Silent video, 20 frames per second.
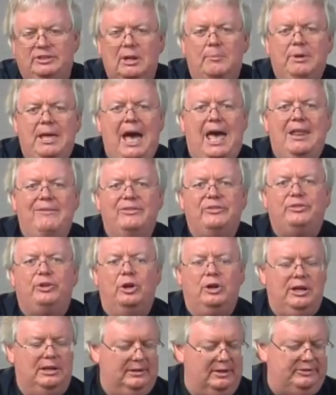some kind of
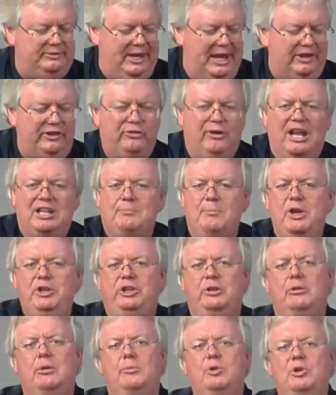circuit, let's say a
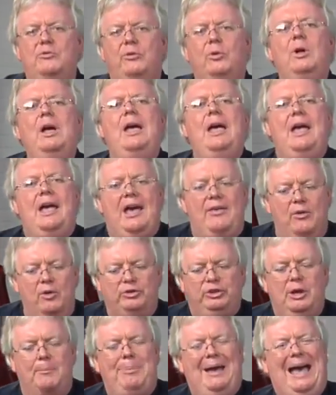transmission removal, and
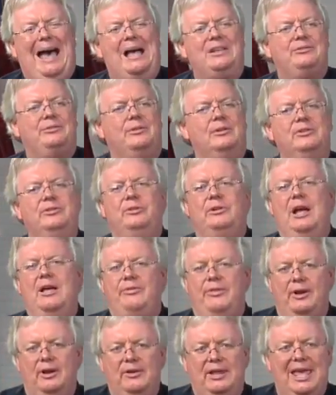those capacitors are
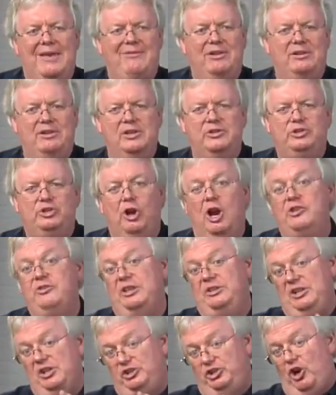out there and they haven't discharged.
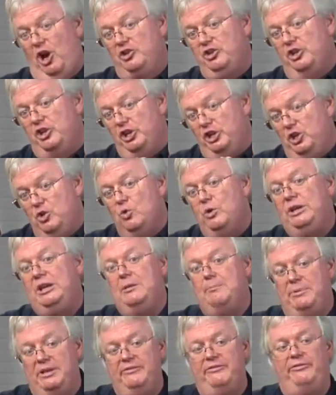They discharge into you, it
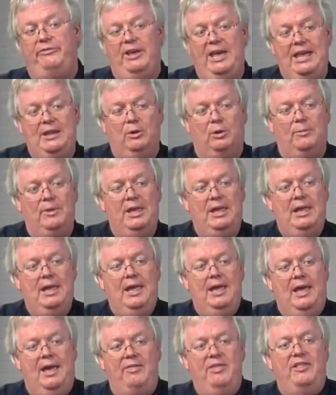could be fatal.
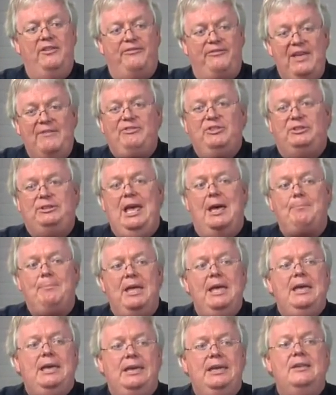And then the fifth step
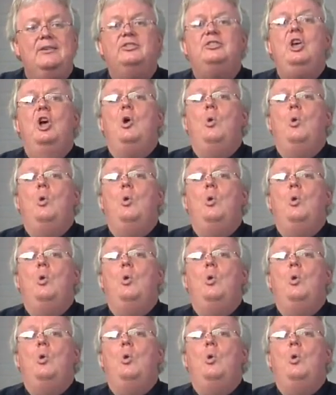is